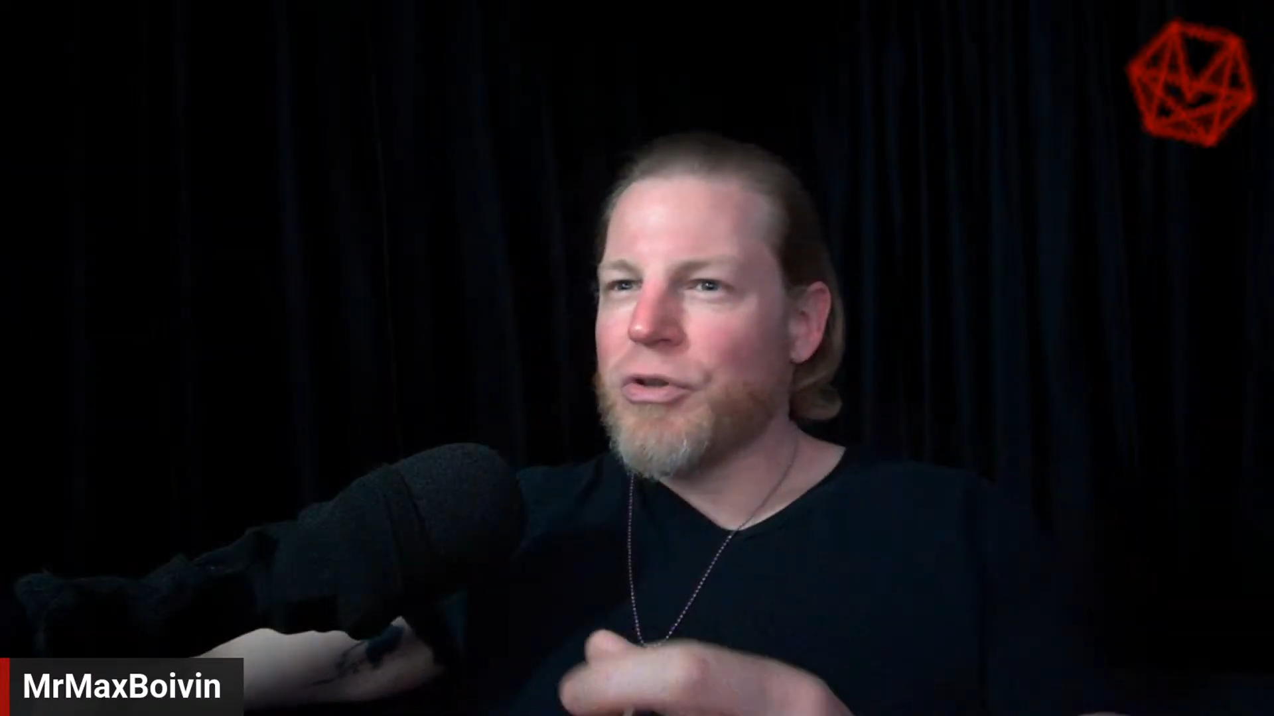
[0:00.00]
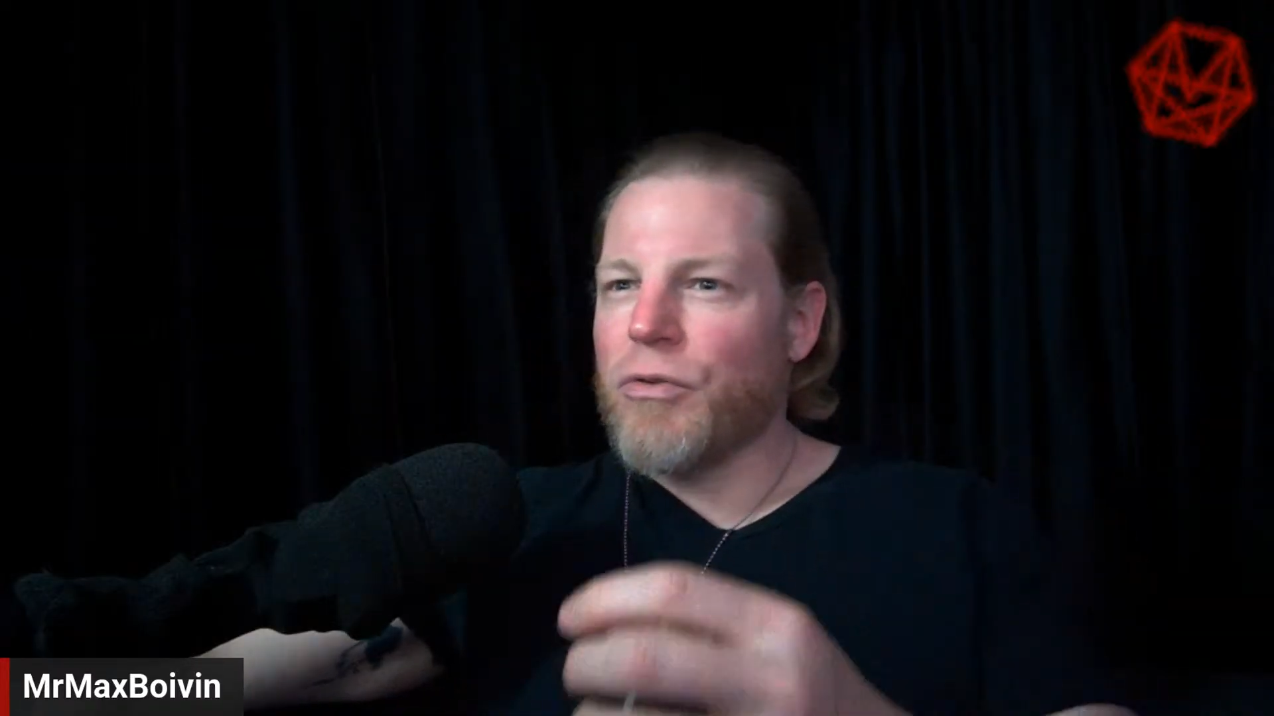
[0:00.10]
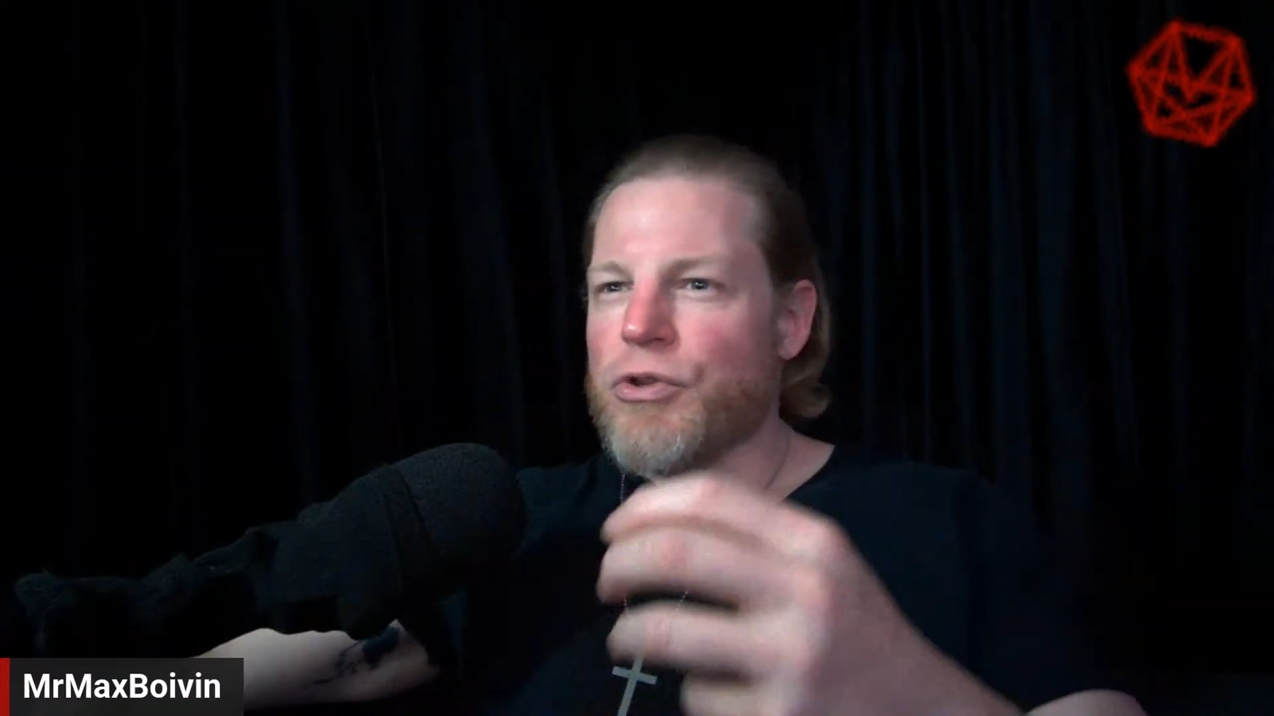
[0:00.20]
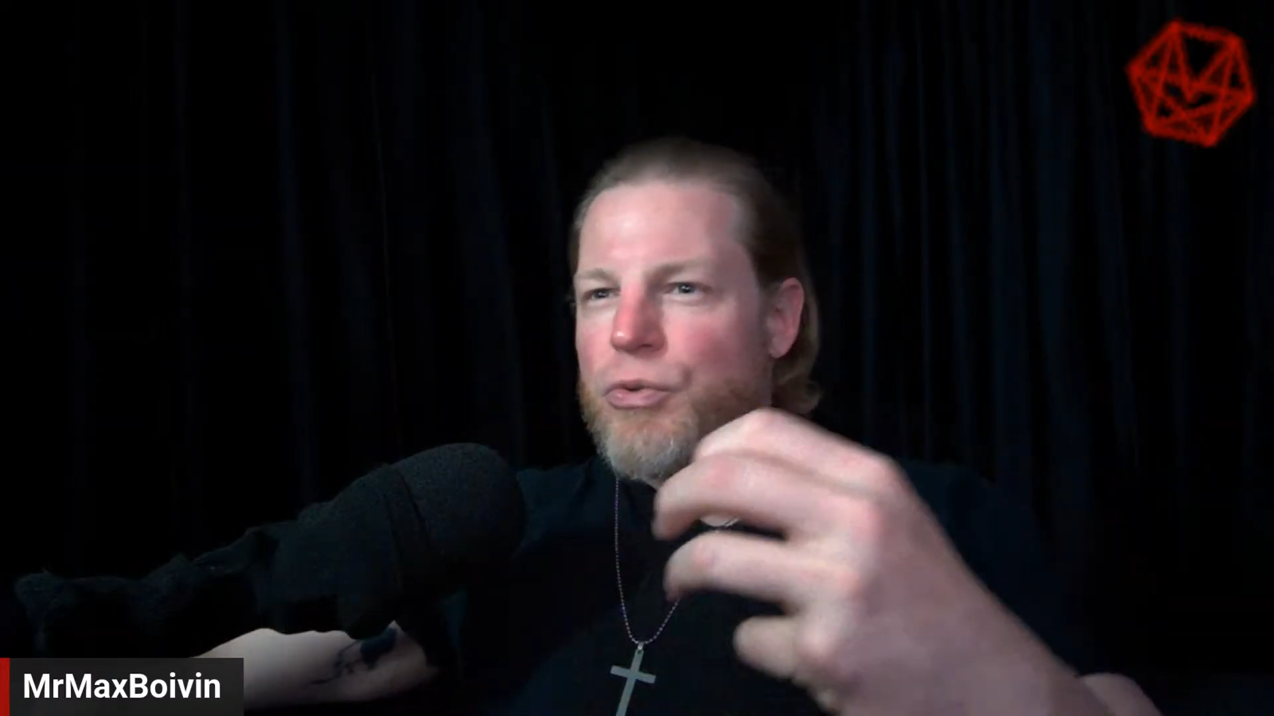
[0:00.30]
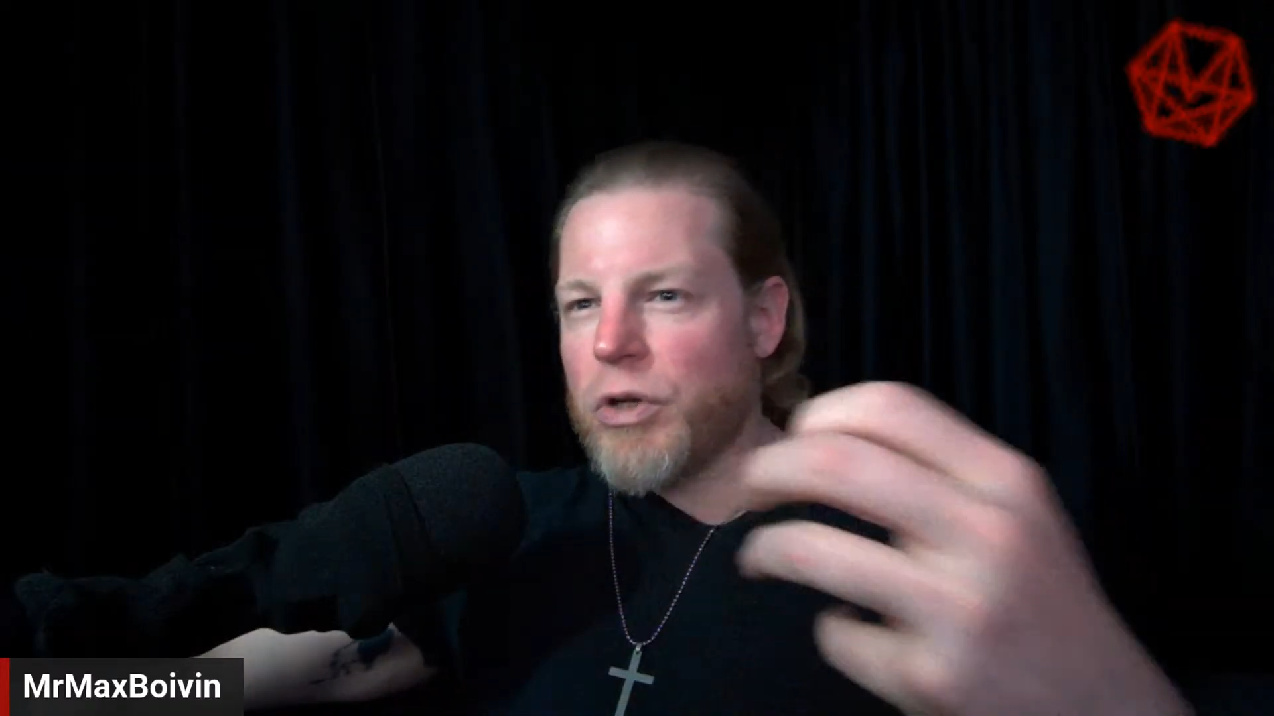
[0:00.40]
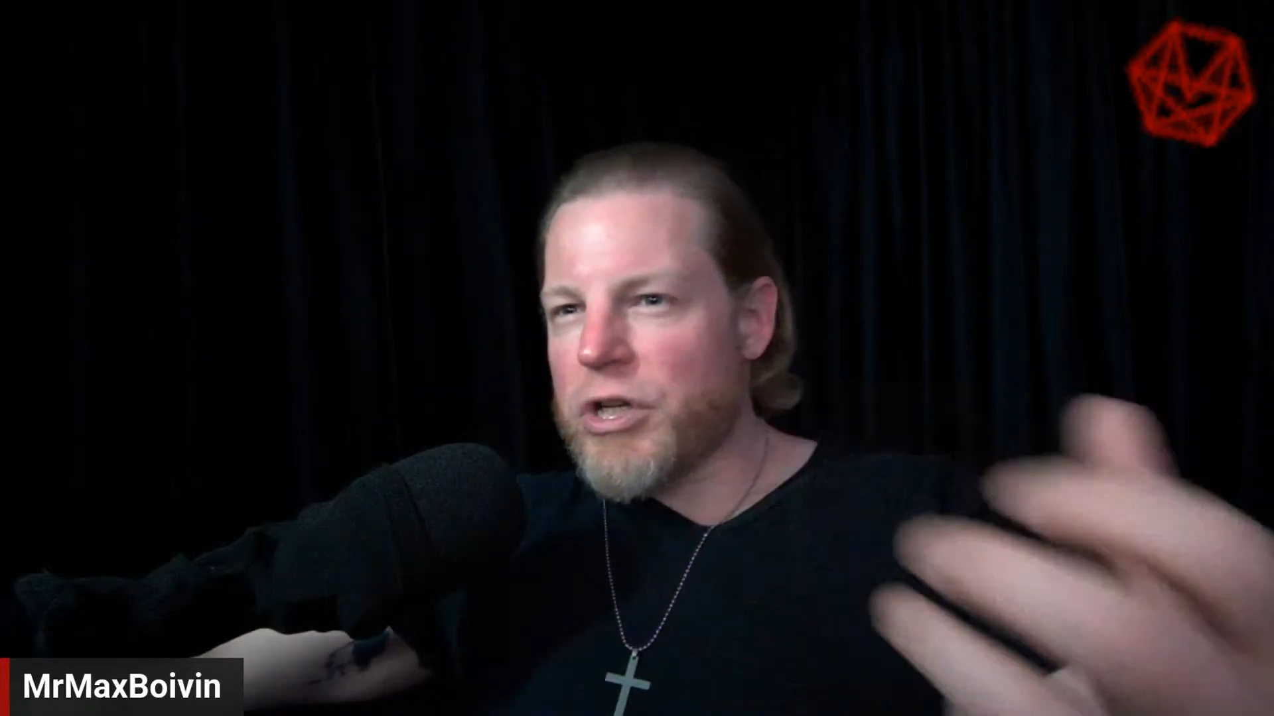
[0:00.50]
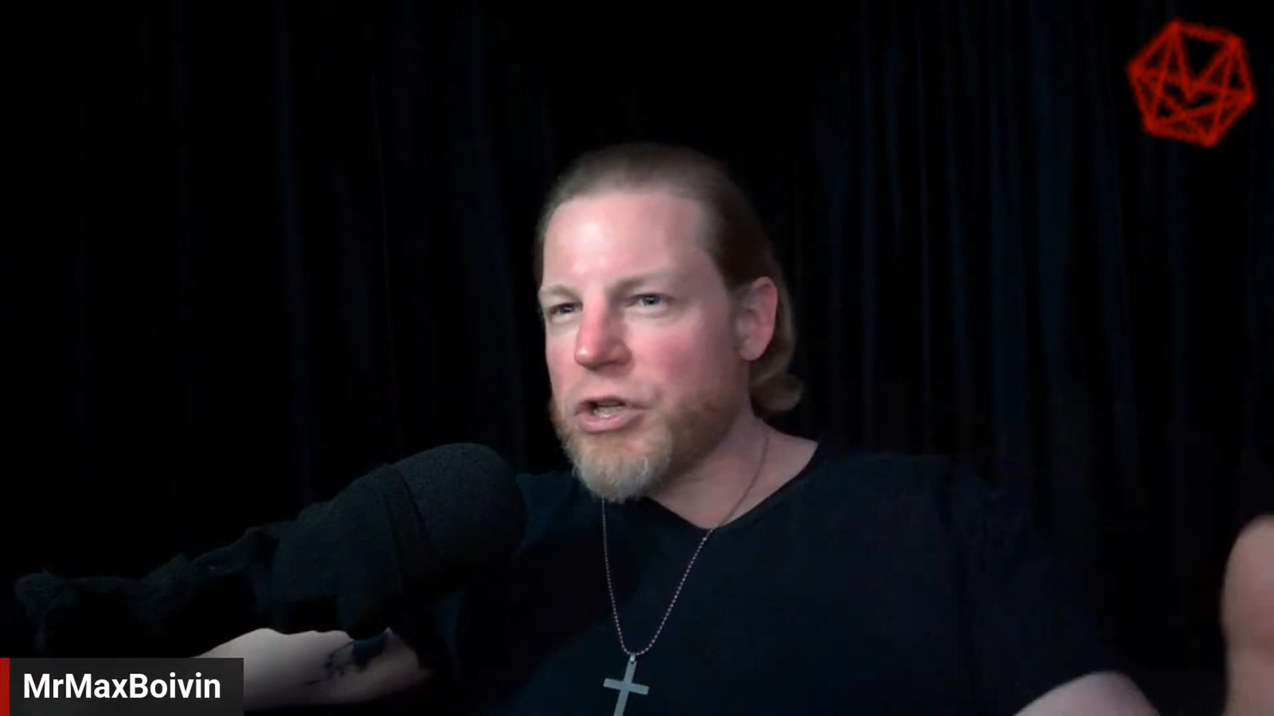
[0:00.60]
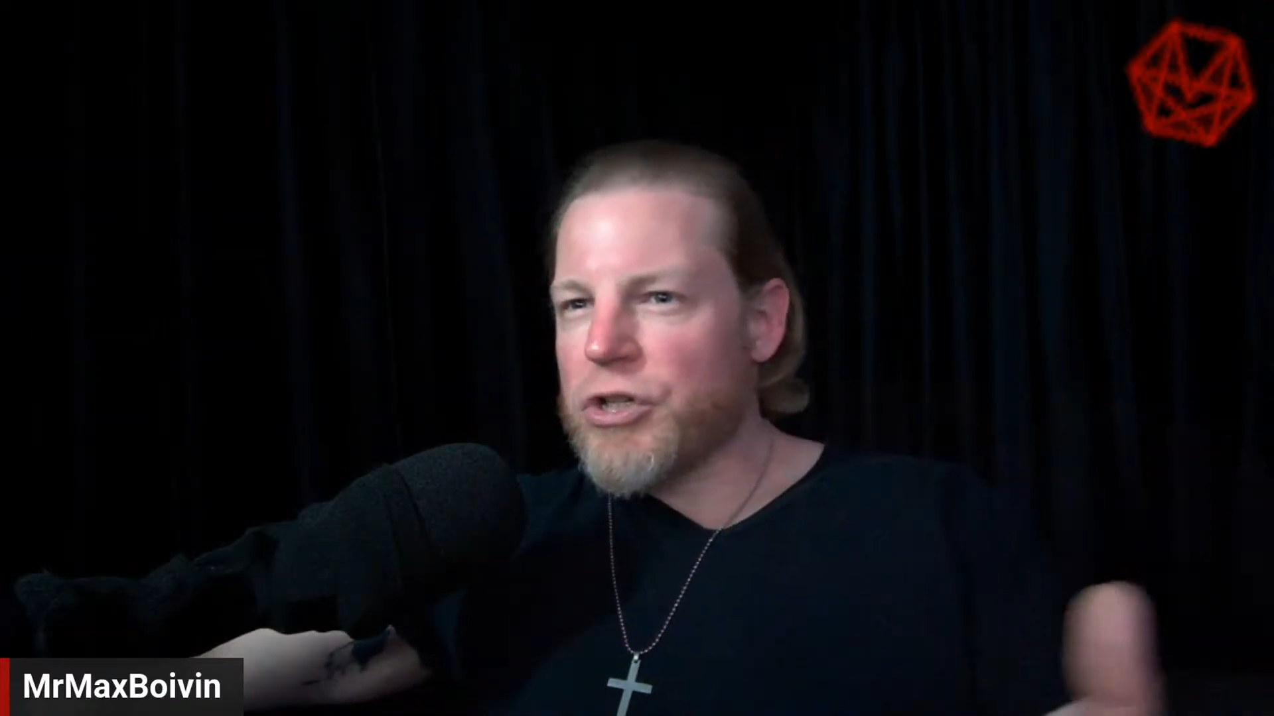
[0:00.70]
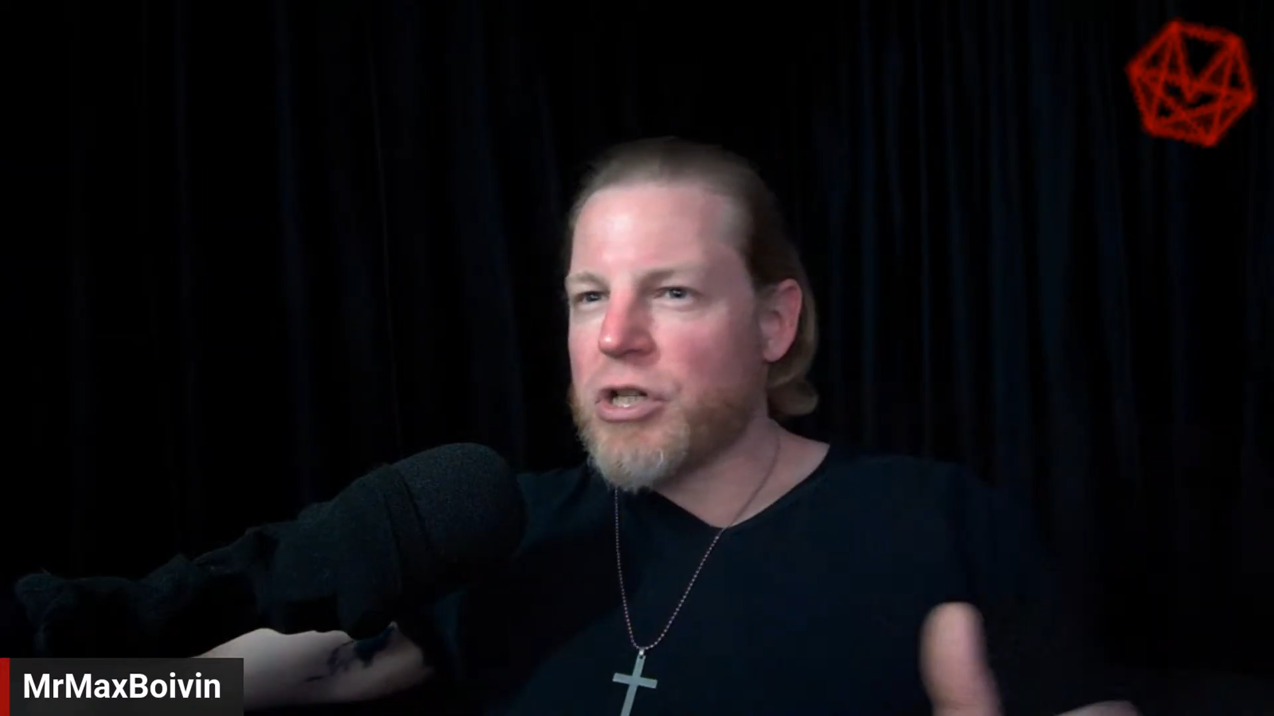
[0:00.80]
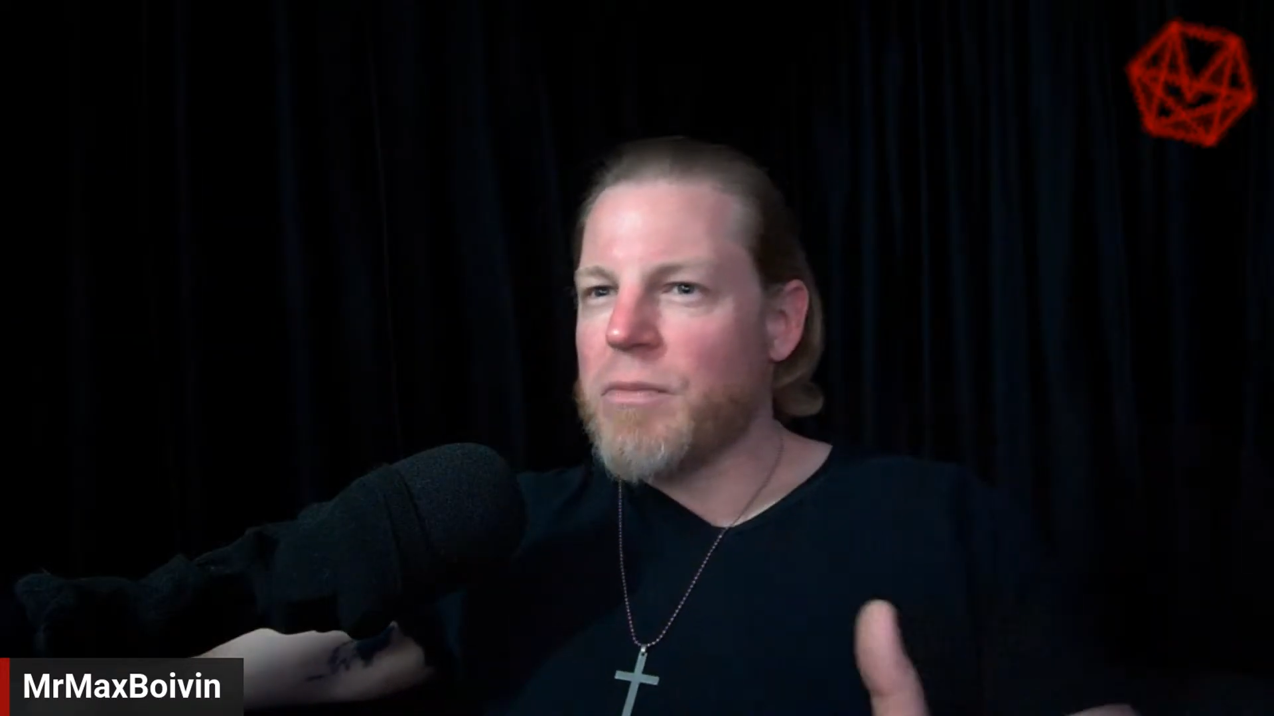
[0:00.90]
you have those
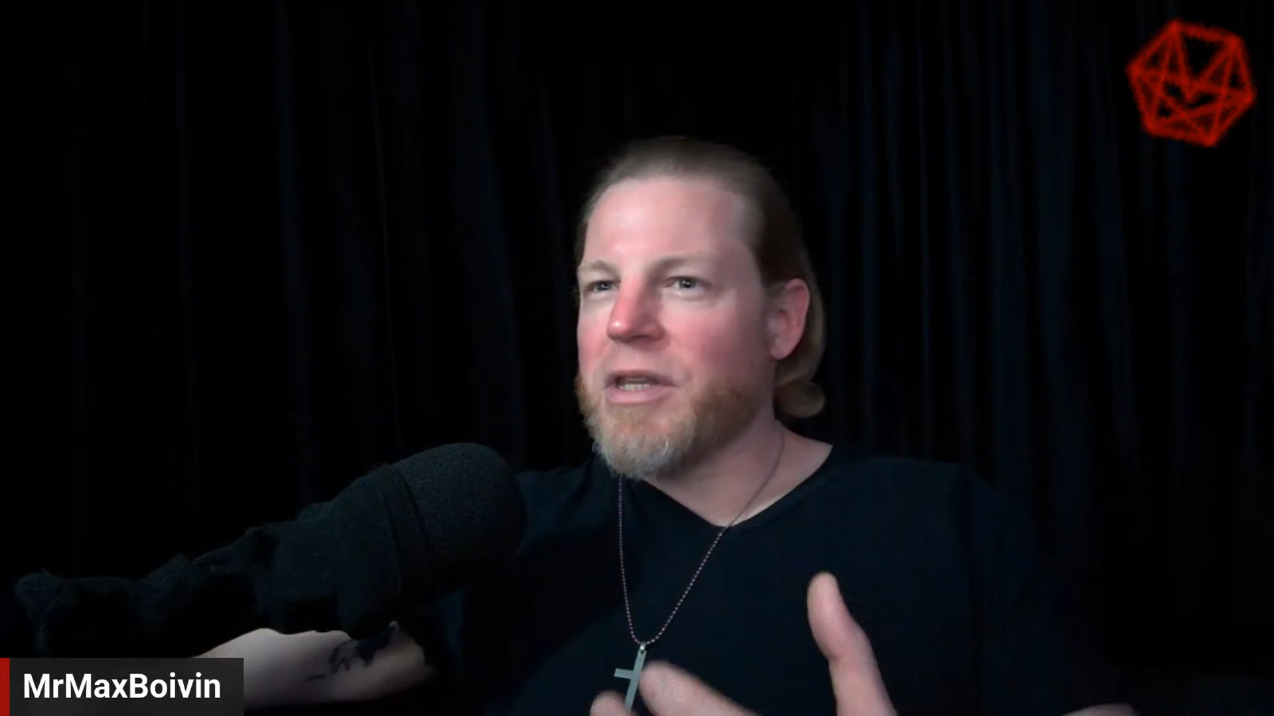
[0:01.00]
relationships